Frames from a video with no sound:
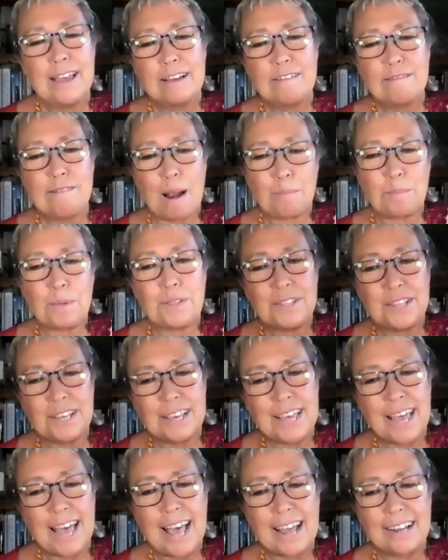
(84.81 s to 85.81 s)
grandmother
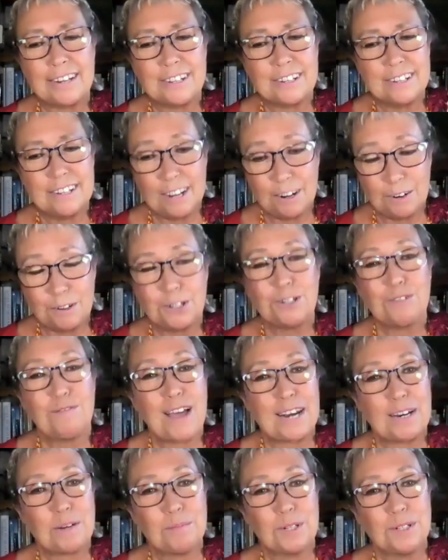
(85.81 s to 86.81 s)
had a lot of
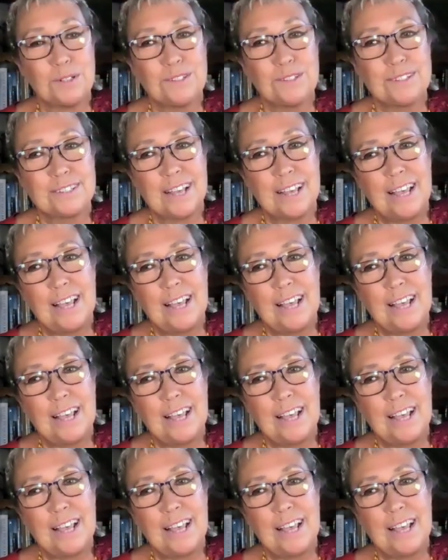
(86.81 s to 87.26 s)
animals